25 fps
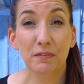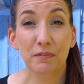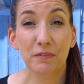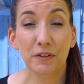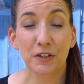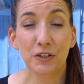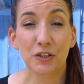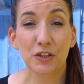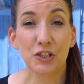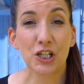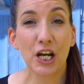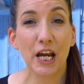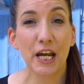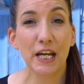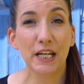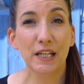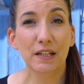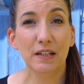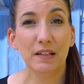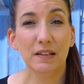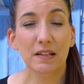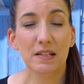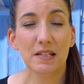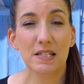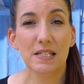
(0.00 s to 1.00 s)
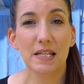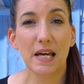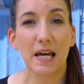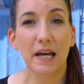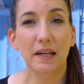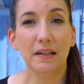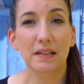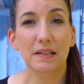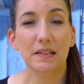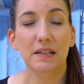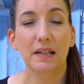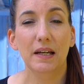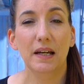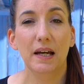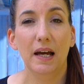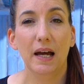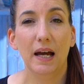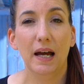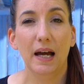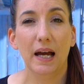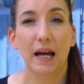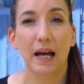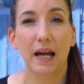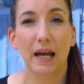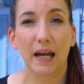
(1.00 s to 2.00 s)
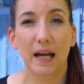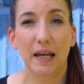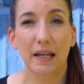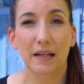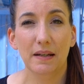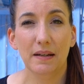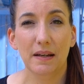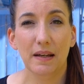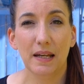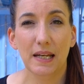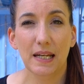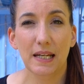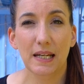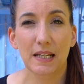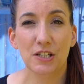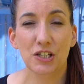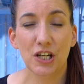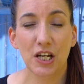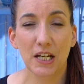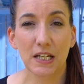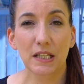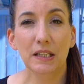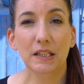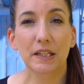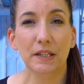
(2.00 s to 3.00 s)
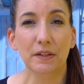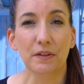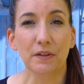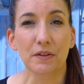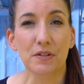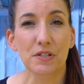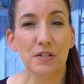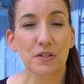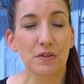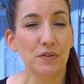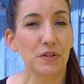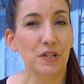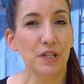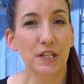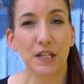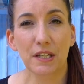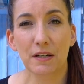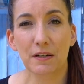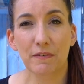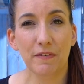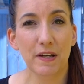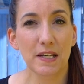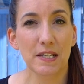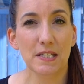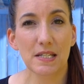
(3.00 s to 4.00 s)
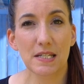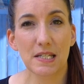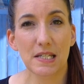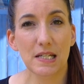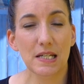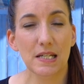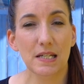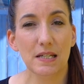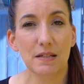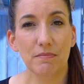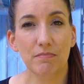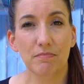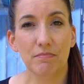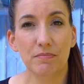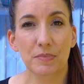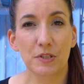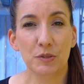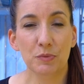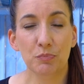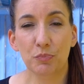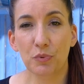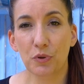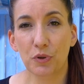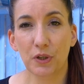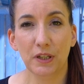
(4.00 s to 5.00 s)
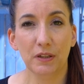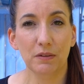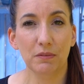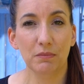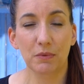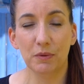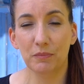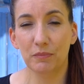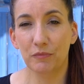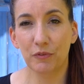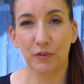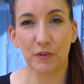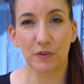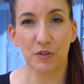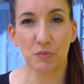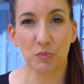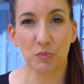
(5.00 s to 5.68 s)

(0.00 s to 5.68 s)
for your chain and cassette, and a chain cleaner. So you can get a fancy sprocket, one full of